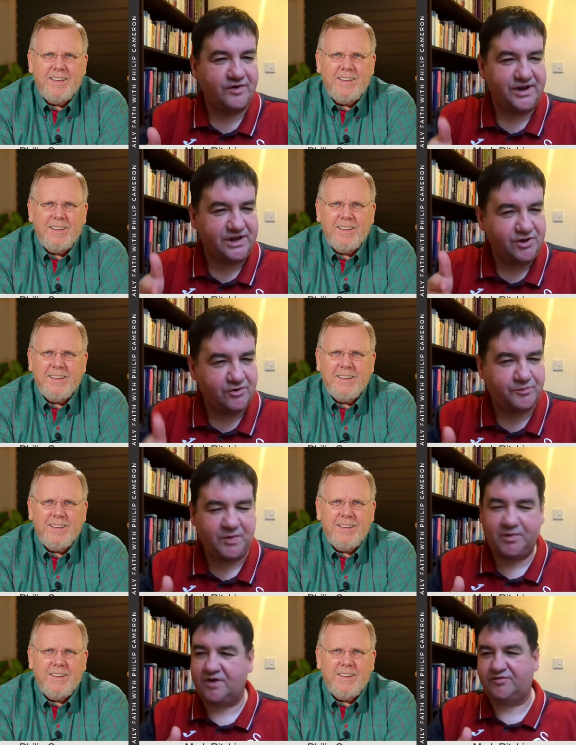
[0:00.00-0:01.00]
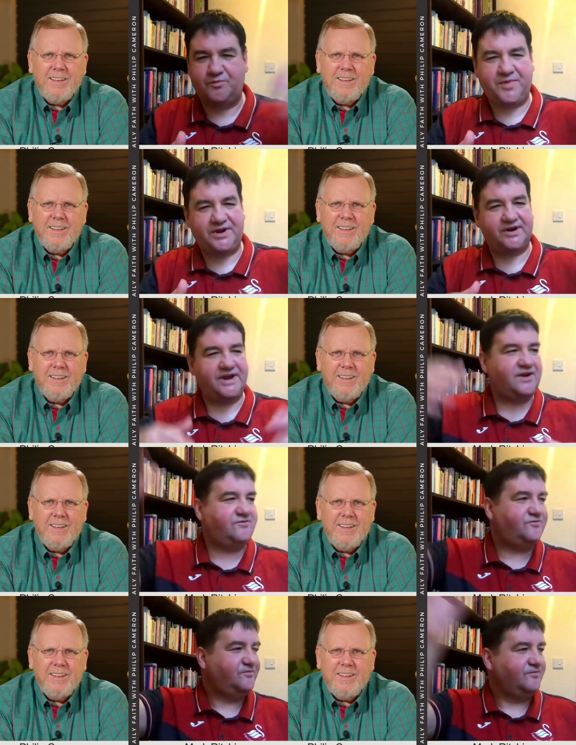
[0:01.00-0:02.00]
Speaker 1: in the youth. People come from Peterhead,
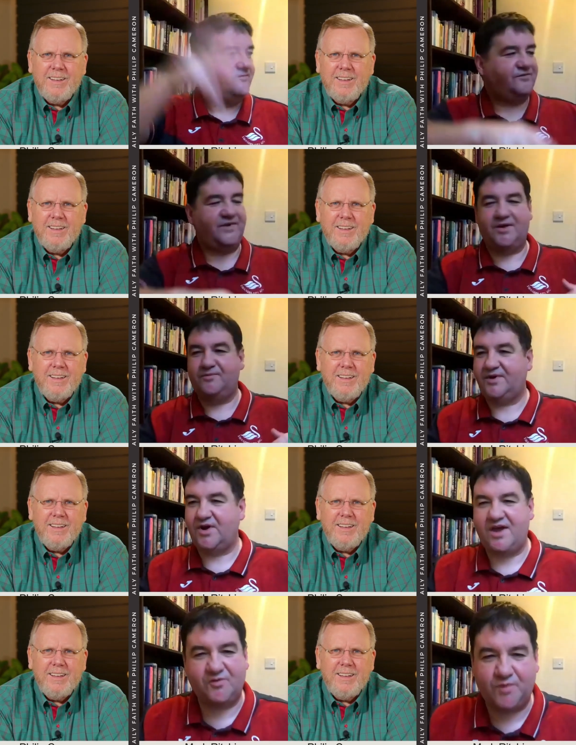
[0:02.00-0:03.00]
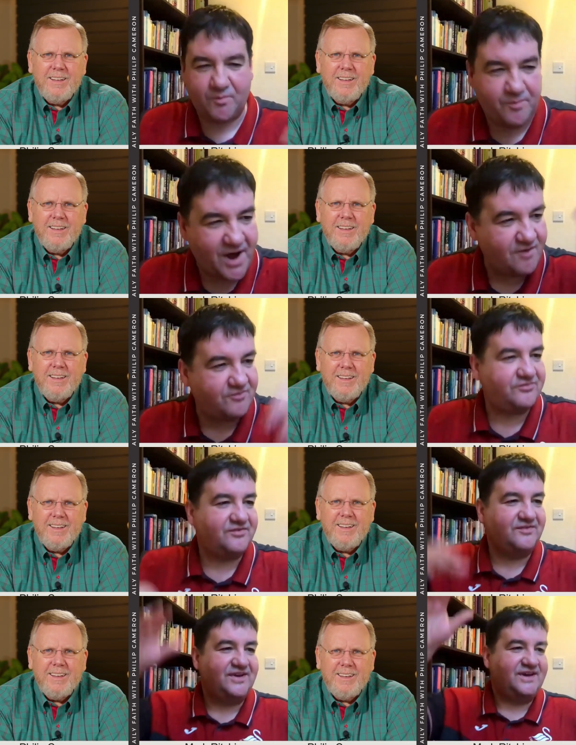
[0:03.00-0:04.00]
um, everywhere, Banff,
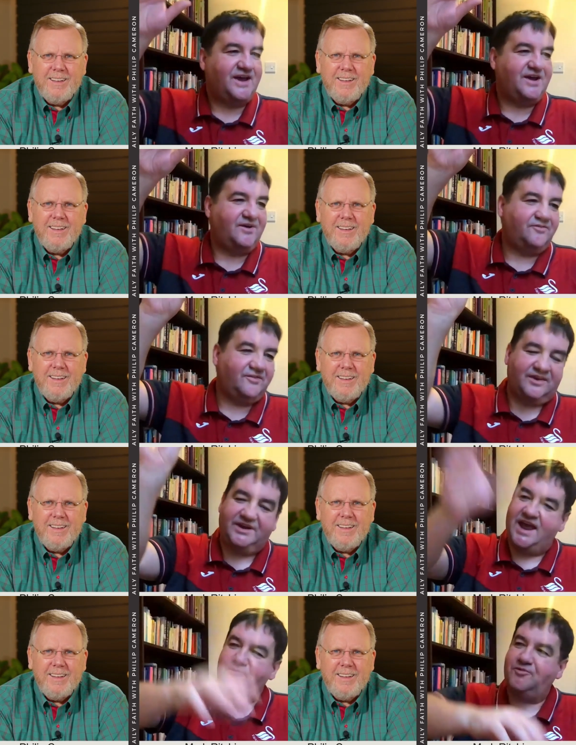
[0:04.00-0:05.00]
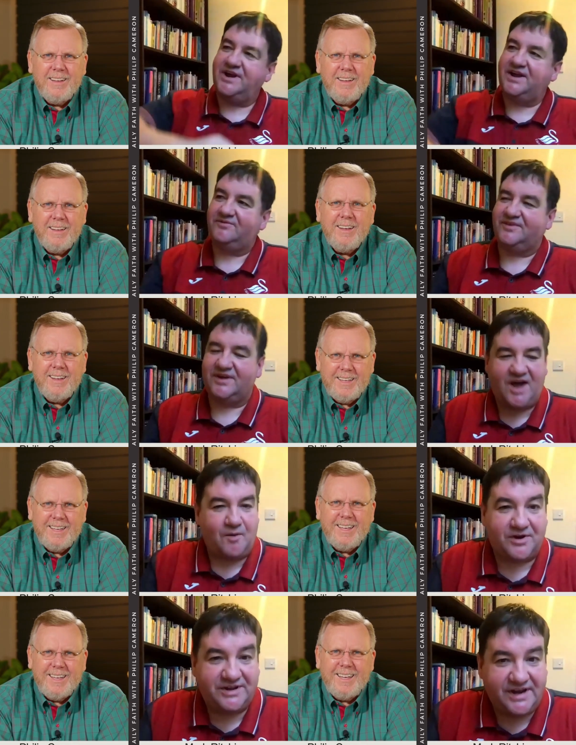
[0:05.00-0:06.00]
uh, Gamrie,
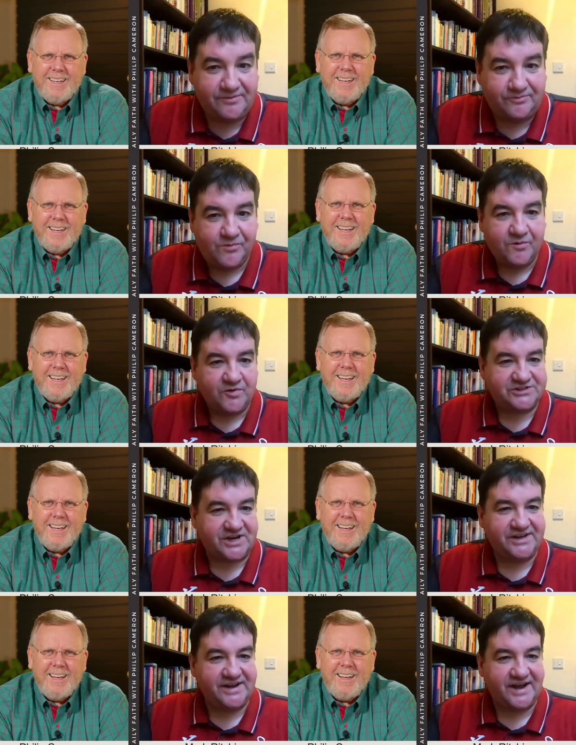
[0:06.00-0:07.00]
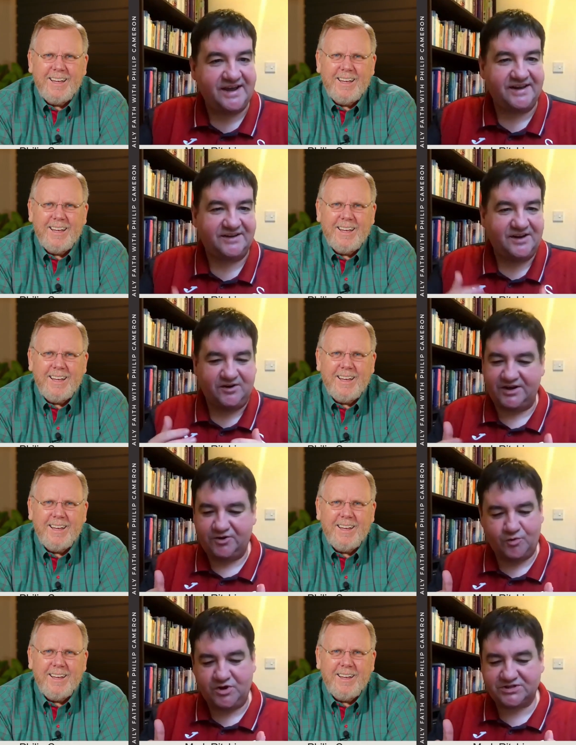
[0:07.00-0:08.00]
Aberdeen, Sunday night. And, and, you
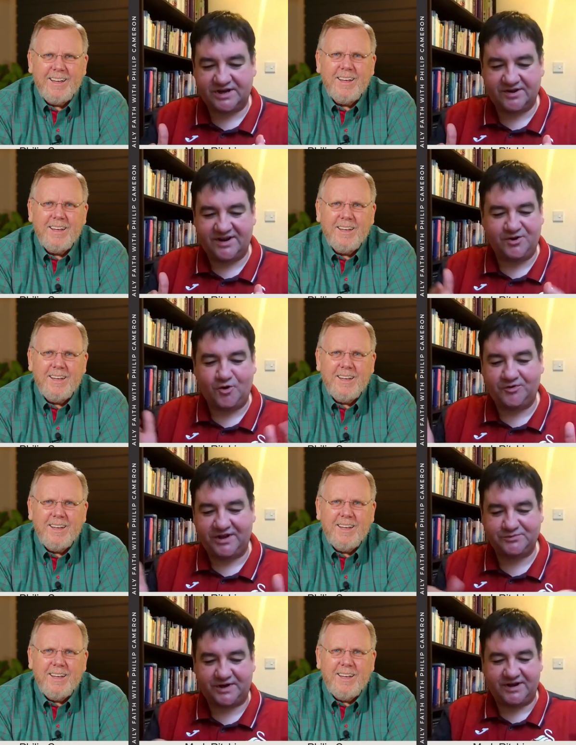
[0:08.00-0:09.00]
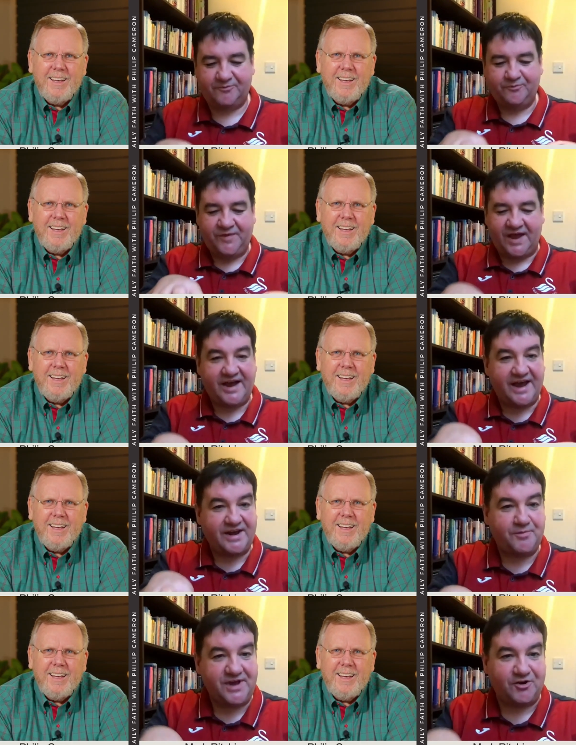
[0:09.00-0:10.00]
know, we used to, have, in the old days, with a, a guy and
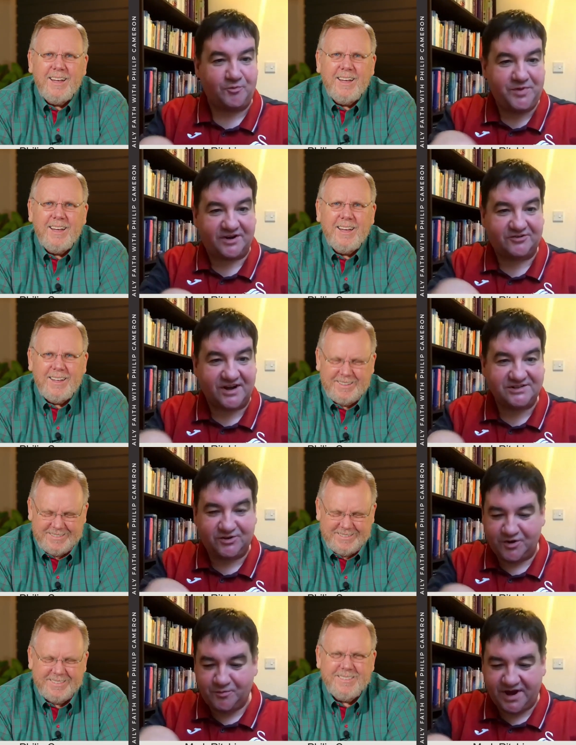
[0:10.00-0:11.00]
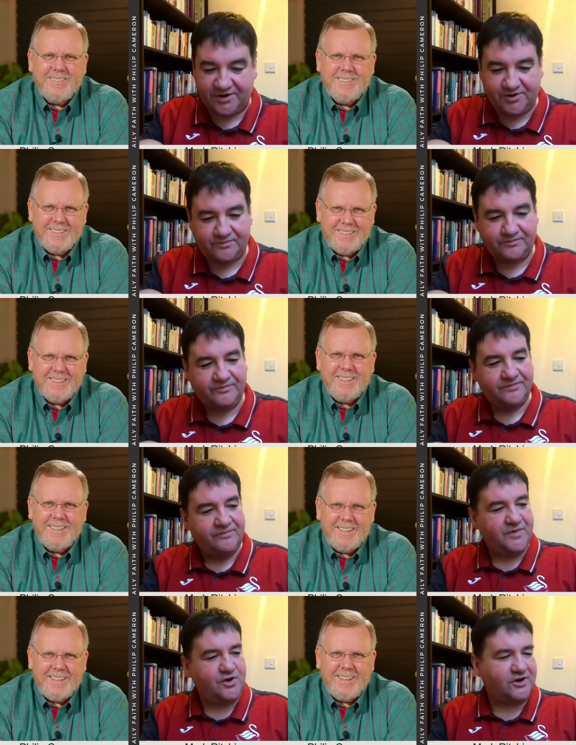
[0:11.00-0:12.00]
a piano, Peter Dreisel in a piano.
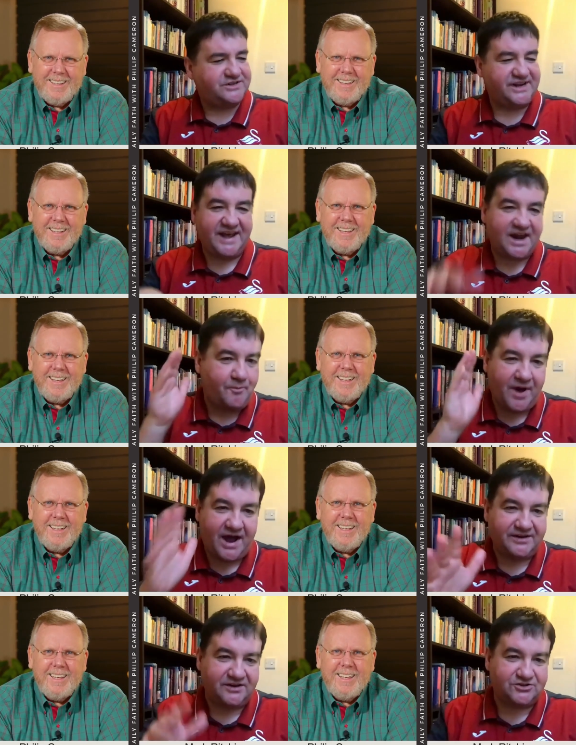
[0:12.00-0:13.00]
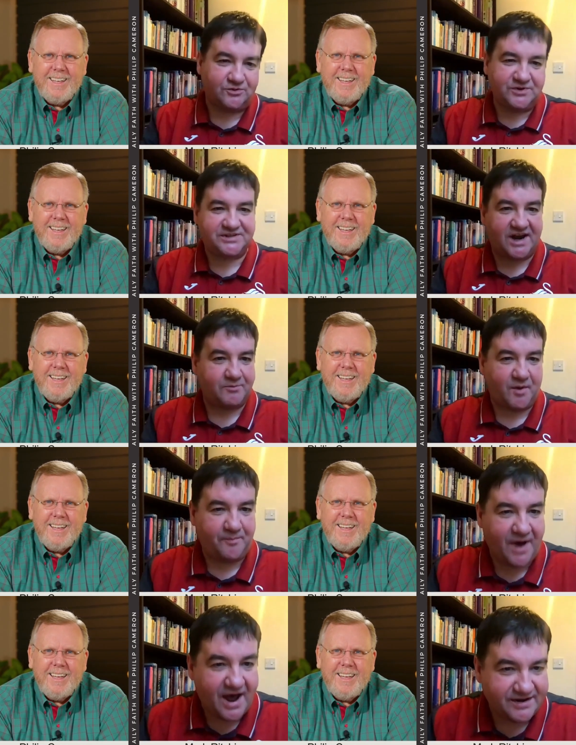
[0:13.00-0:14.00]
But God said, get a band. And so we started up a
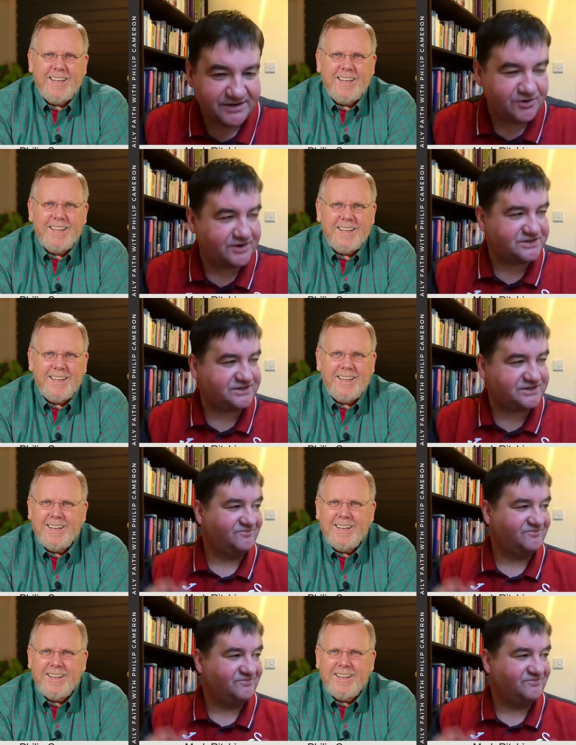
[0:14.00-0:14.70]
band, you know. This is